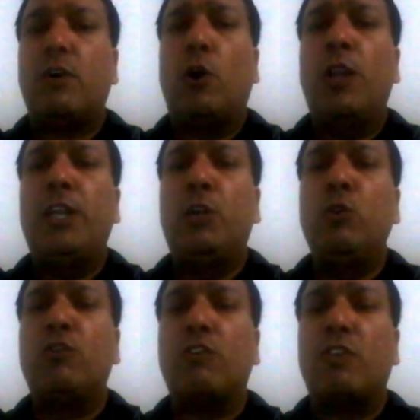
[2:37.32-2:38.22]
only
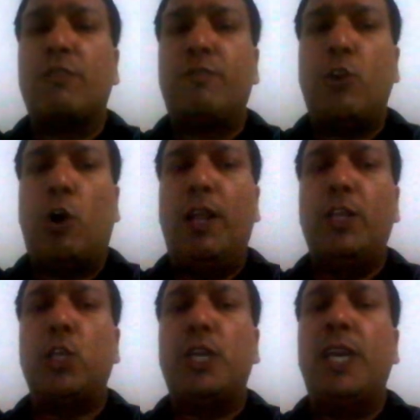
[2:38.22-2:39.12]
2 sources of
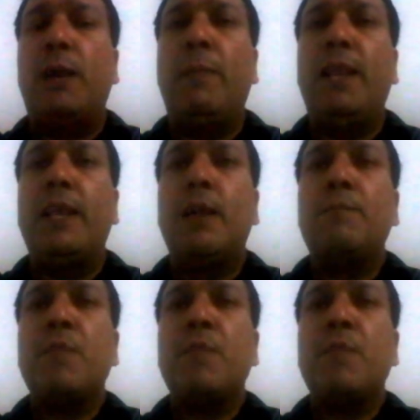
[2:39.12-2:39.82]
knowledge, namely